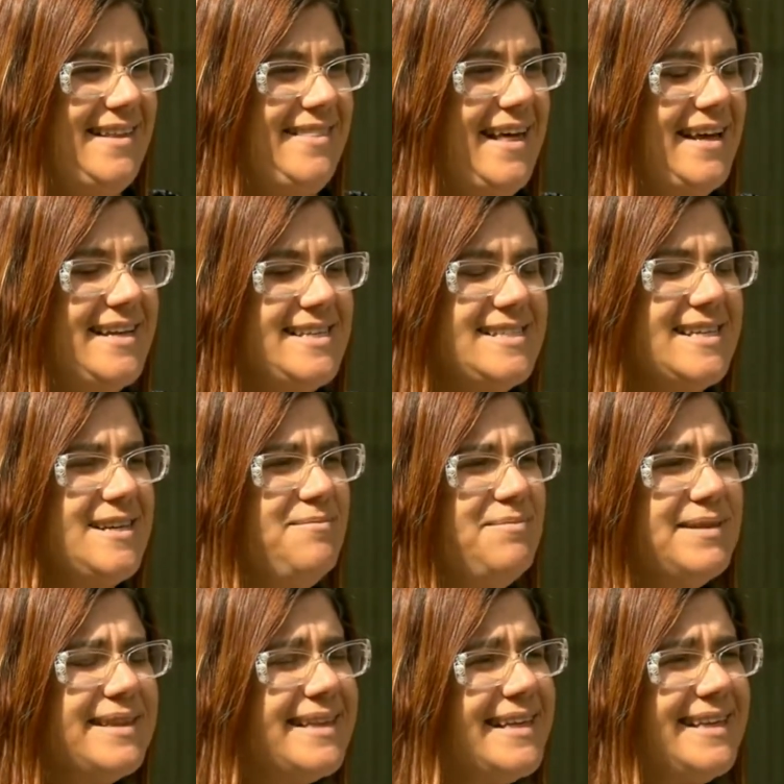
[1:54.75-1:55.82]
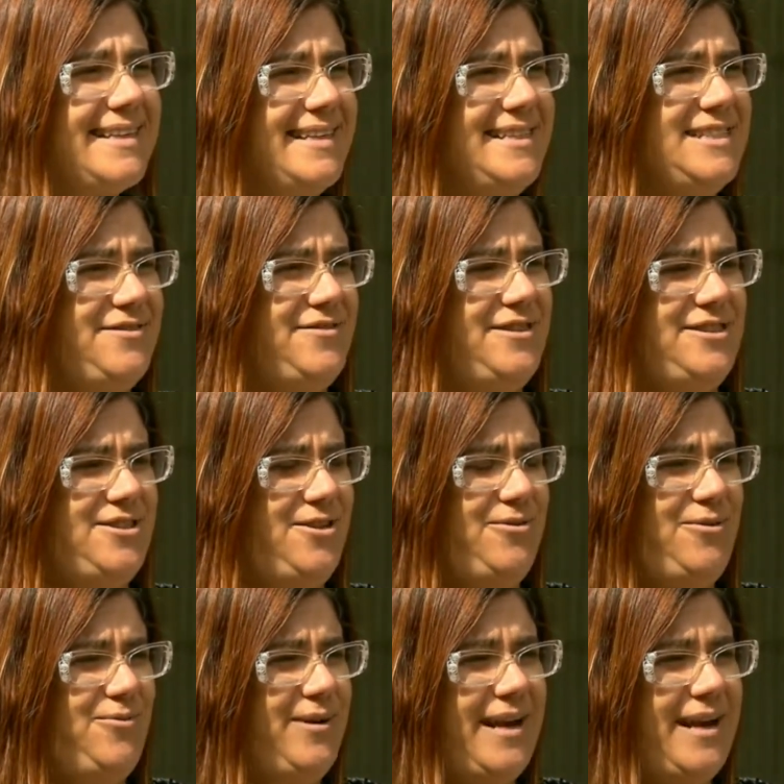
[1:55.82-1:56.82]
That is a completely different tone.